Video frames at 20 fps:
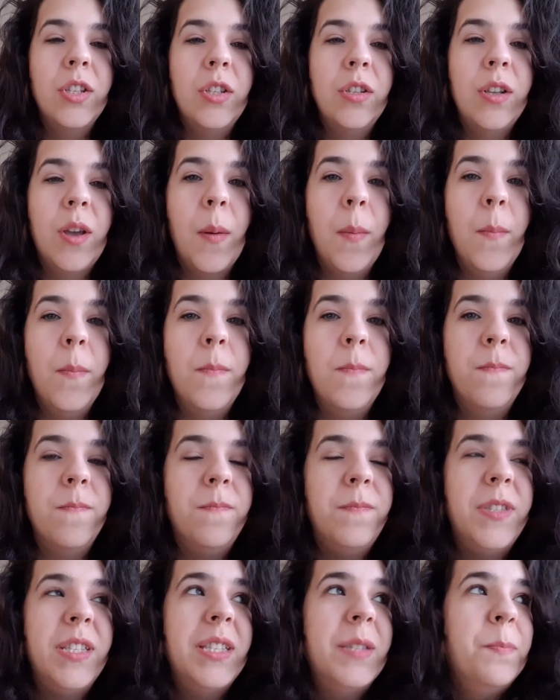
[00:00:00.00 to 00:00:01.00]

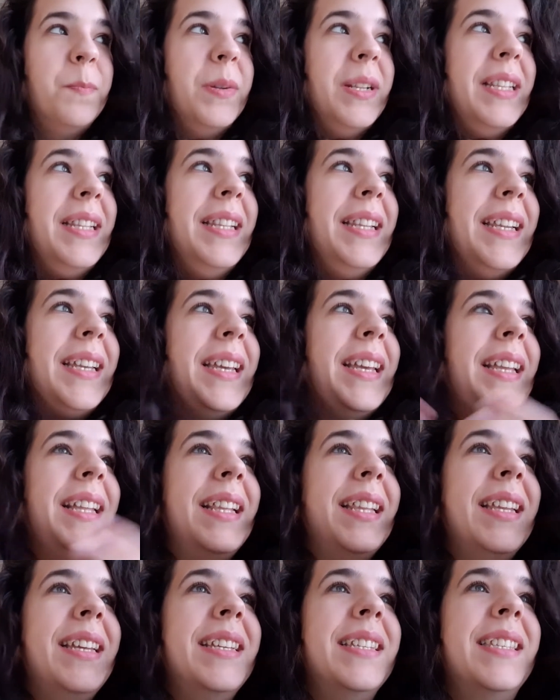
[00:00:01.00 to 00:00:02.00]

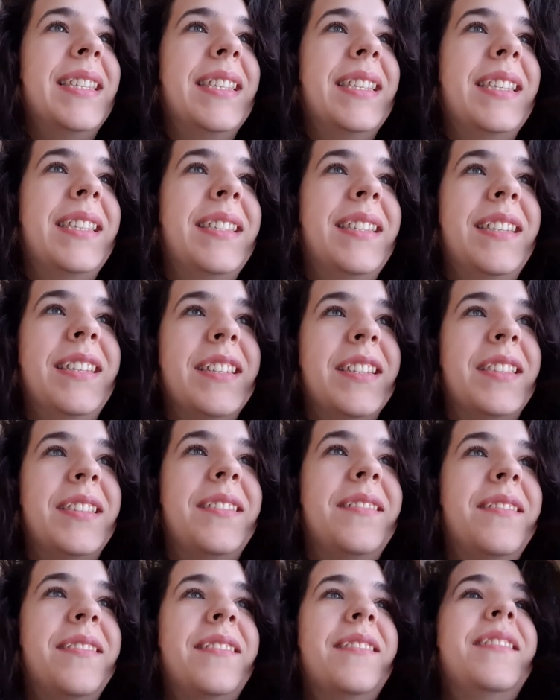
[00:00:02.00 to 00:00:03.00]
completely just,
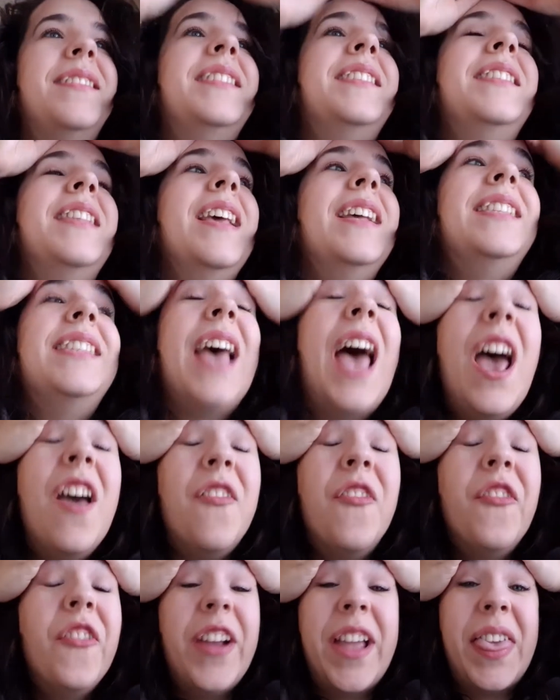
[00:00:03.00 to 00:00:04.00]
it's
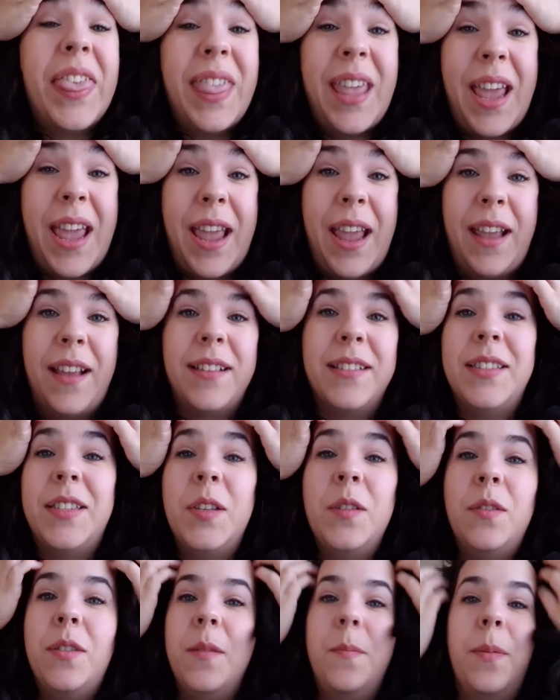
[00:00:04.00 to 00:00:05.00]
everything
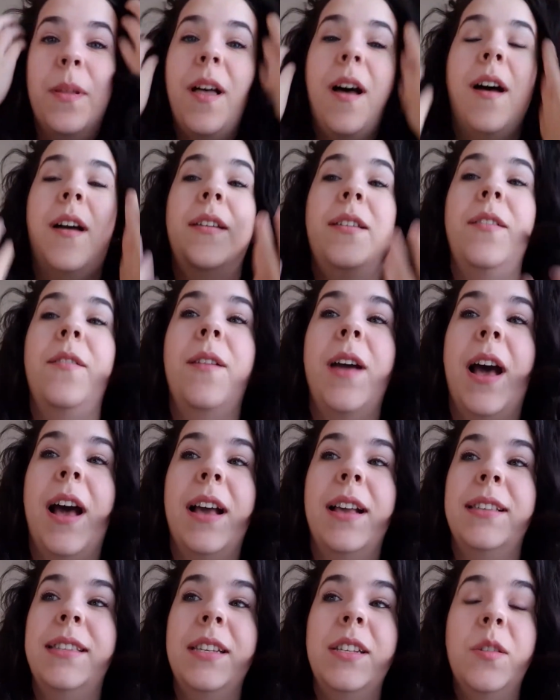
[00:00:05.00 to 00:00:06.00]
to the plot, you
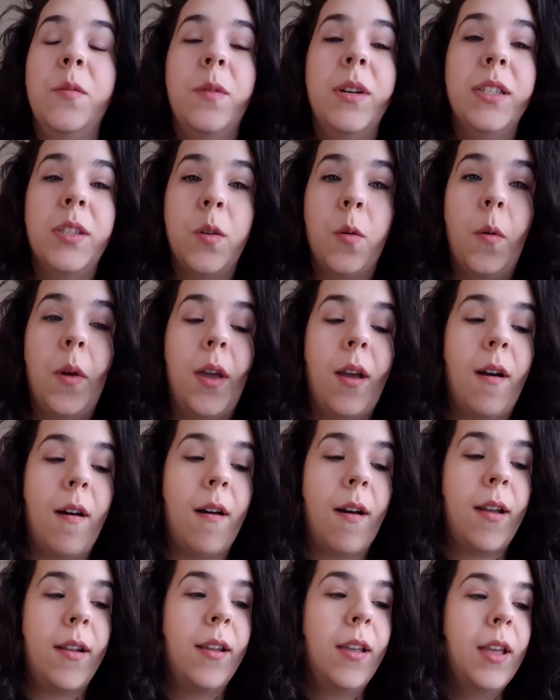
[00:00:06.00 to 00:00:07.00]
guys, and to what's going
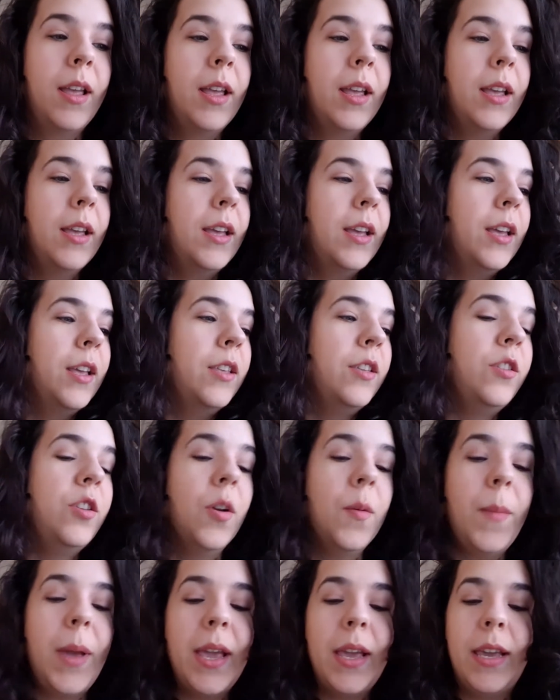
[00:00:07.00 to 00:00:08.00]
on.
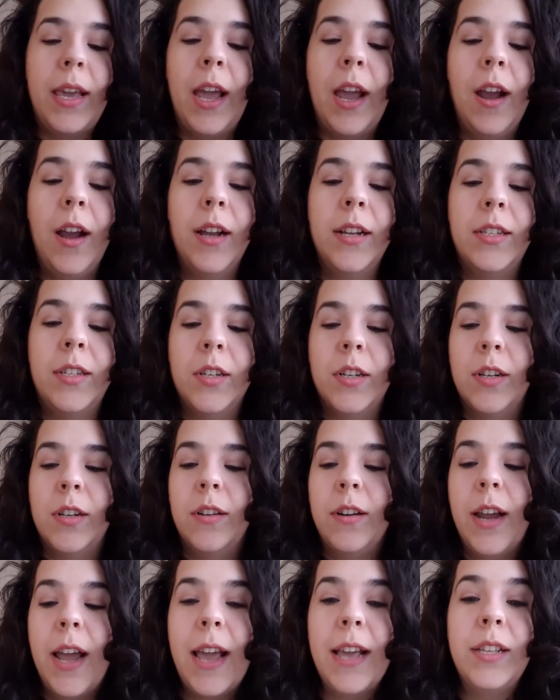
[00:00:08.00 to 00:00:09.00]
Your main
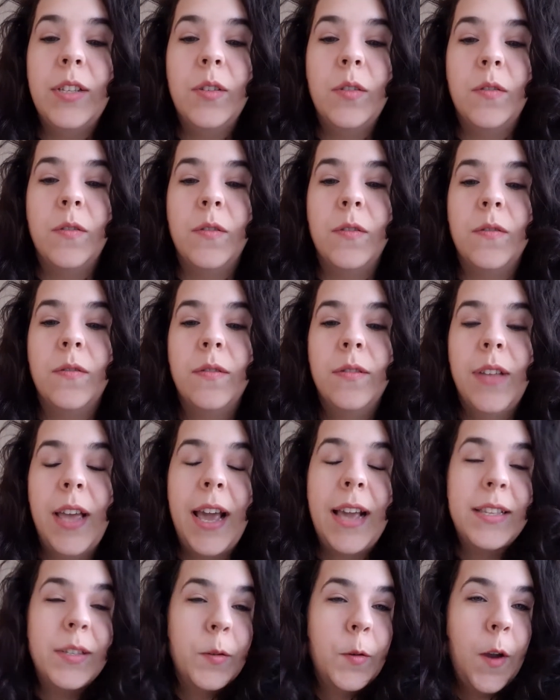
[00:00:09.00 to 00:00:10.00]
character, Hazel
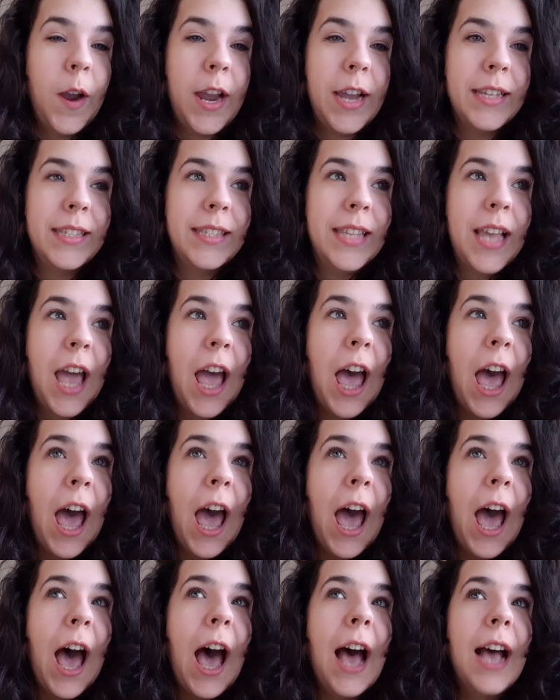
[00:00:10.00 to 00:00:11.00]
Grace,
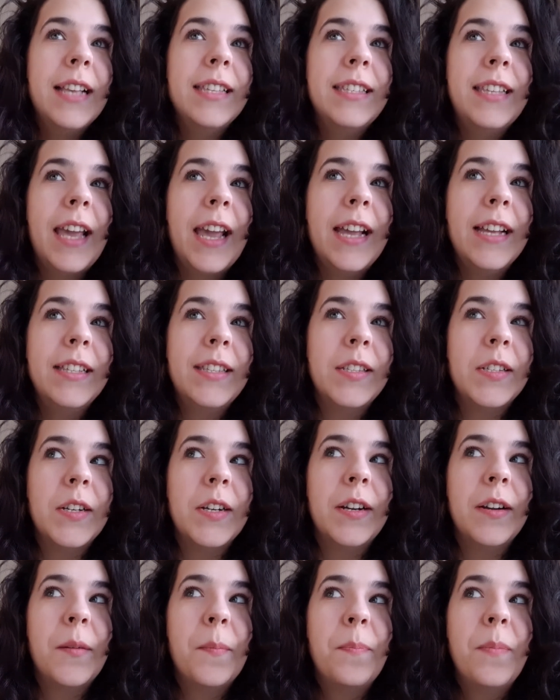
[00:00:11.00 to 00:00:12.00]
has
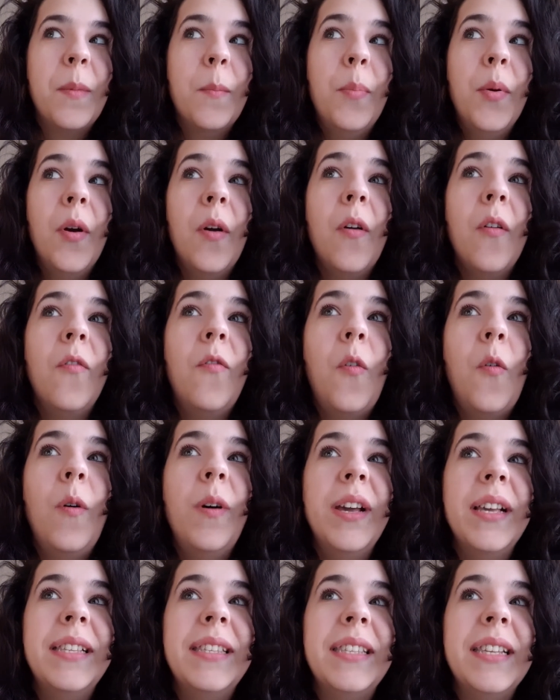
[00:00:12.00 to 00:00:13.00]
cancer, but her
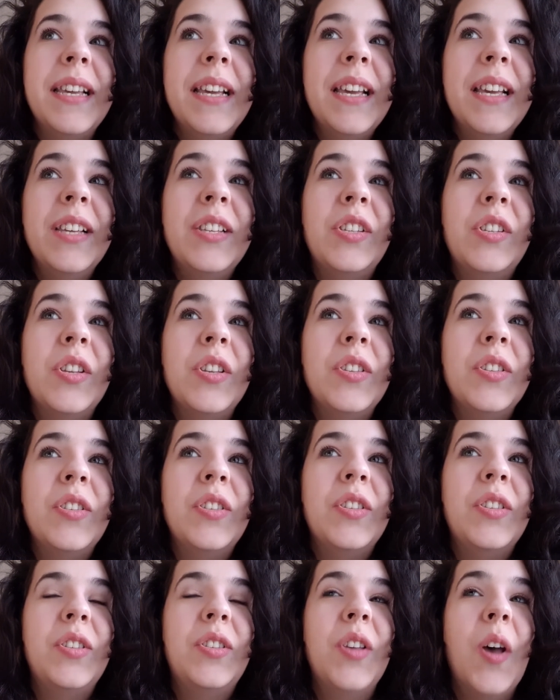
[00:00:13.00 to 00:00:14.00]
voice is
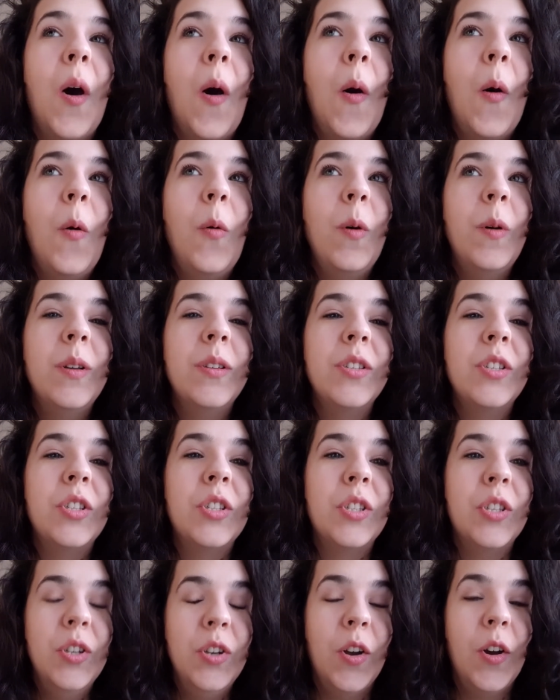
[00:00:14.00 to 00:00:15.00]
so
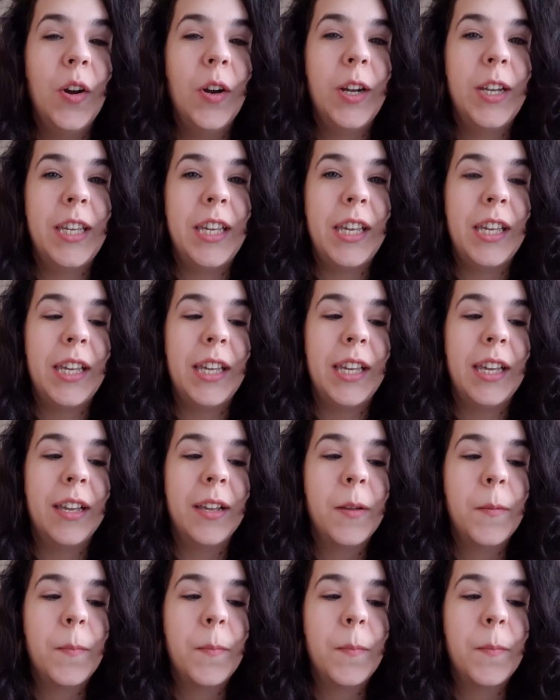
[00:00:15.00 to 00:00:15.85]
snarky.